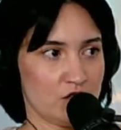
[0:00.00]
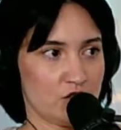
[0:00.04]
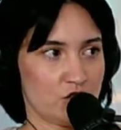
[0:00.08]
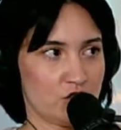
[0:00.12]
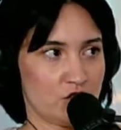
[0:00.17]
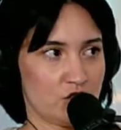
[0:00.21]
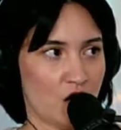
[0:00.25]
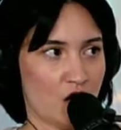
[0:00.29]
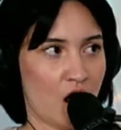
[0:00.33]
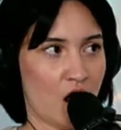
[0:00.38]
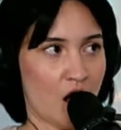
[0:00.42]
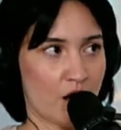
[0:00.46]

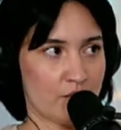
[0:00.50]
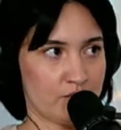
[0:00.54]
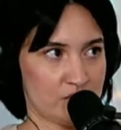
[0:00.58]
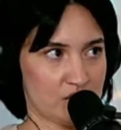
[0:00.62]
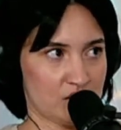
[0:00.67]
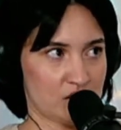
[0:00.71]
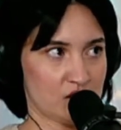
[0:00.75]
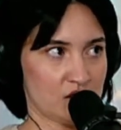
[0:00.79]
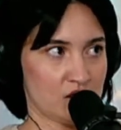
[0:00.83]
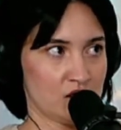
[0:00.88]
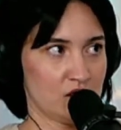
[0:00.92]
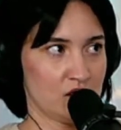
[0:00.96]

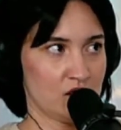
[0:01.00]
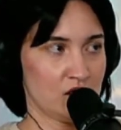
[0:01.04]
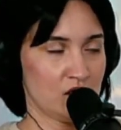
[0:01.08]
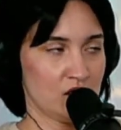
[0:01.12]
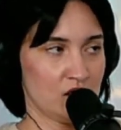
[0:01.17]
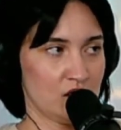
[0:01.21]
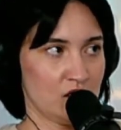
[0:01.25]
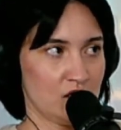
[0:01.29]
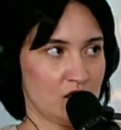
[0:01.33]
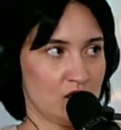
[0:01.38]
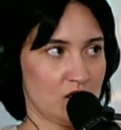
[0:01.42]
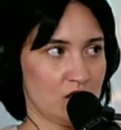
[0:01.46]
shops.
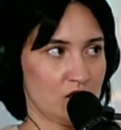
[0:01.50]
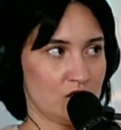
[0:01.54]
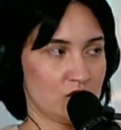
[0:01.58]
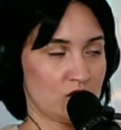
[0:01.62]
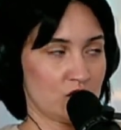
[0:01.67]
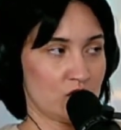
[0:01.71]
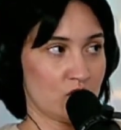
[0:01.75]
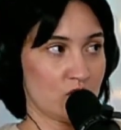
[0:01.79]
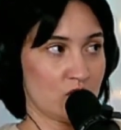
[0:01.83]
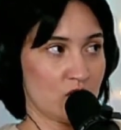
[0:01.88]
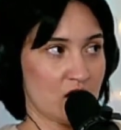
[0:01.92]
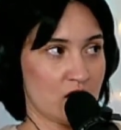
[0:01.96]

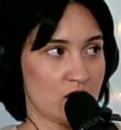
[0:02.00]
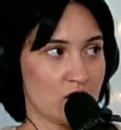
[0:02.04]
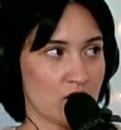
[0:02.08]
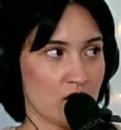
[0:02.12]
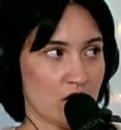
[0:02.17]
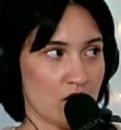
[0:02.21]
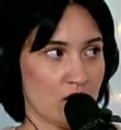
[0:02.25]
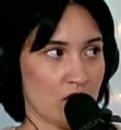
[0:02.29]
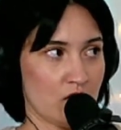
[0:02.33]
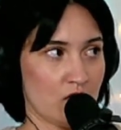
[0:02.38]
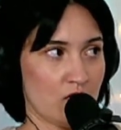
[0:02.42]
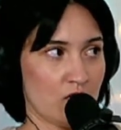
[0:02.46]
So they
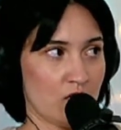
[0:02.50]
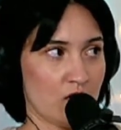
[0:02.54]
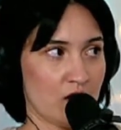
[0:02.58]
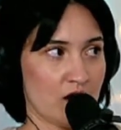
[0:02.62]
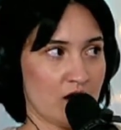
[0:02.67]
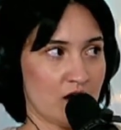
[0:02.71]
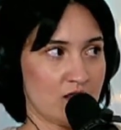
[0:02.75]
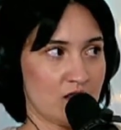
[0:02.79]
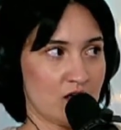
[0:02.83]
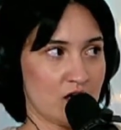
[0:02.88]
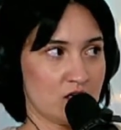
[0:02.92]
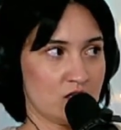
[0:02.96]
go
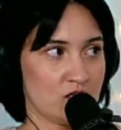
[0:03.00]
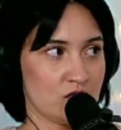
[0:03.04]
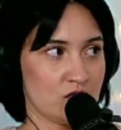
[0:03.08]
and they do